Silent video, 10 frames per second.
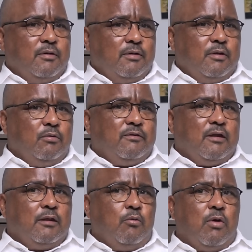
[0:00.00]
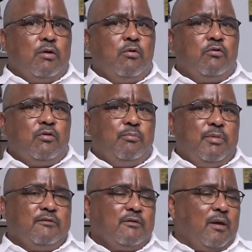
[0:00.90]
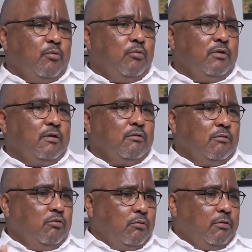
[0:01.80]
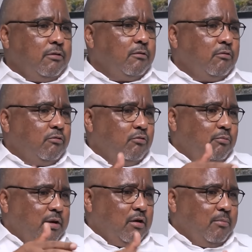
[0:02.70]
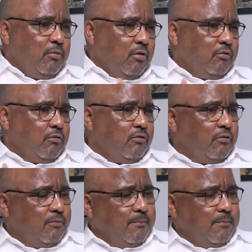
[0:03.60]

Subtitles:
They will take the 100 best Cameroonian youth to become doctors.